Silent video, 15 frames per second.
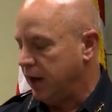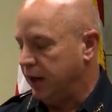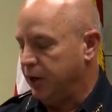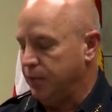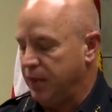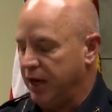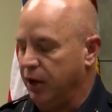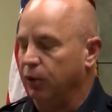
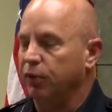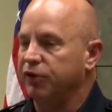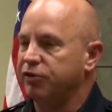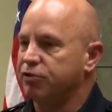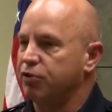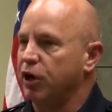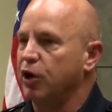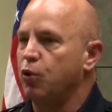and the male was
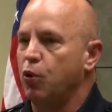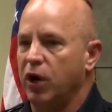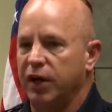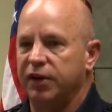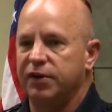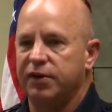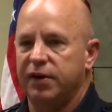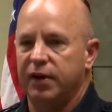struck
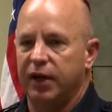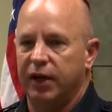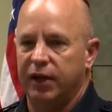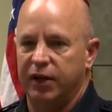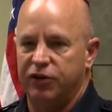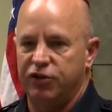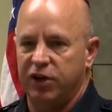once in the